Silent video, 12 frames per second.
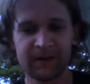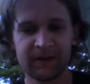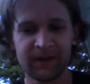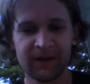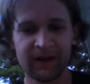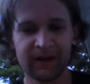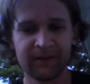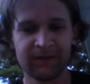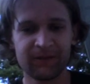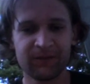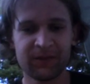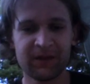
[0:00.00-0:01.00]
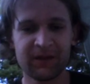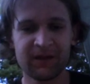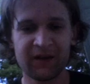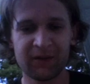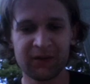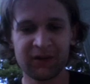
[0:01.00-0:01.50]
Yeah.
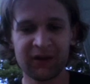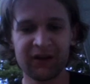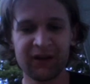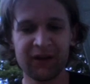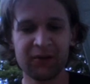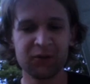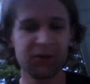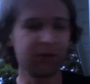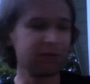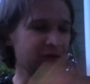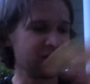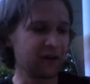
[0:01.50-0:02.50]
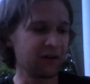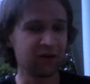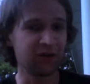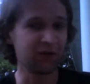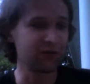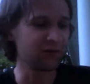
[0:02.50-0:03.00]
Outside, the neighborhood's probably freaking out.
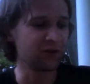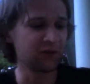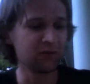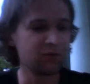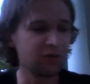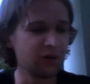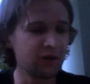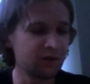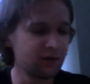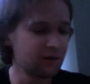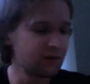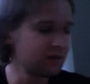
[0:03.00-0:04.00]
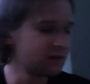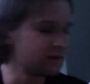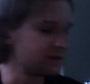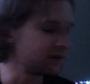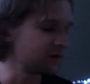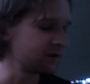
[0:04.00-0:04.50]
They've never heard these before.
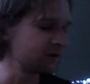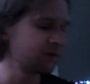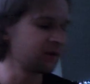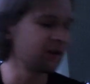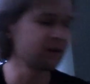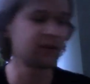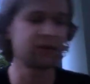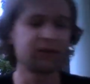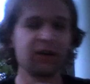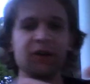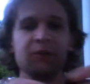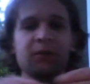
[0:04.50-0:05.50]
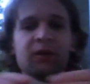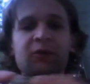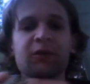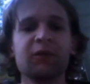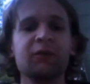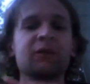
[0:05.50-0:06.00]
So, the next Tezcatli Polka
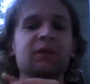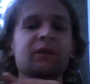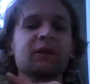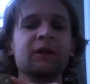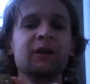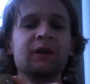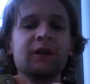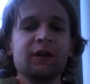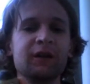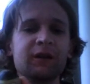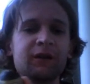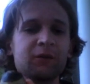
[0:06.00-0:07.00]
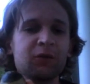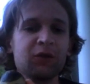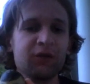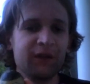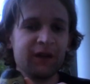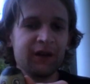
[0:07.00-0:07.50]
one, more
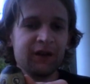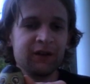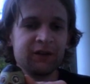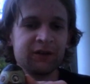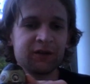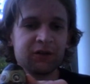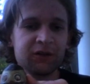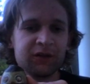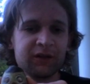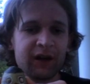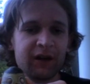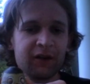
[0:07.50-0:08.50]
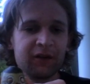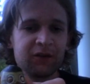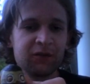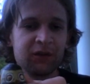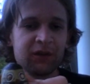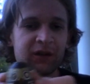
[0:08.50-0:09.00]
of a skull style. This is
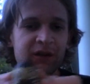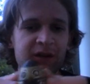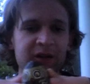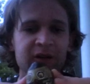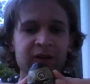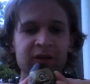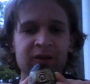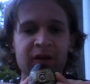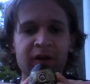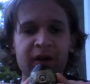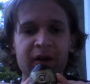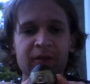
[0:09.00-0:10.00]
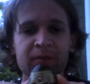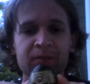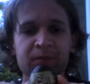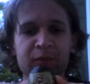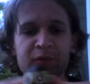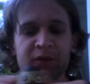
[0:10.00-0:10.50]
what they did
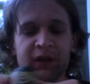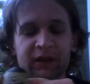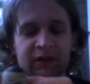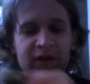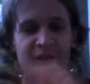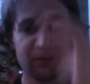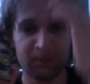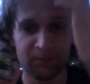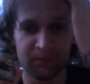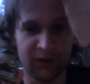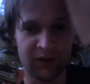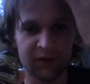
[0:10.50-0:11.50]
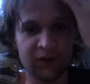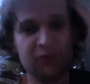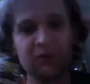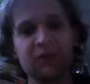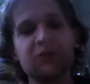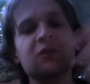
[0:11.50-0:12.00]
mosaics on
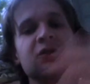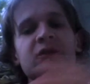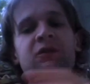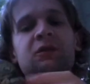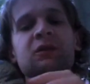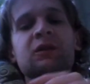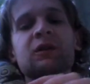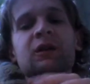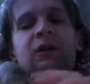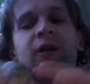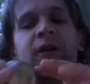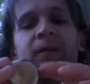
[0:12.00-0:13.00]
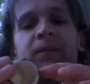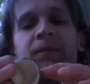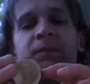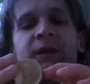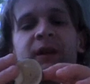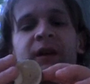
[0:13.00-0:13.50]
human skulls.
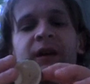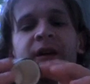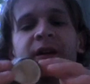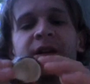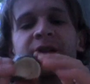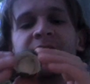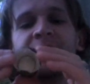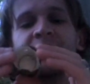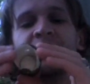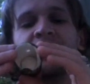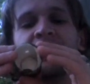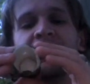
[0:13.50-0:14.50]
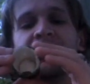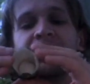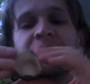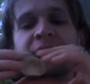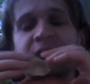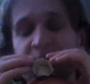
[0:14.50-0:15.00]
And he sounds very
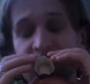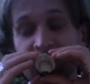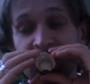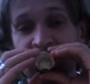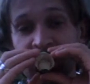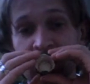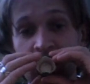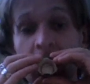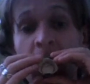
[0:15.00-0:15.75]
different, like so.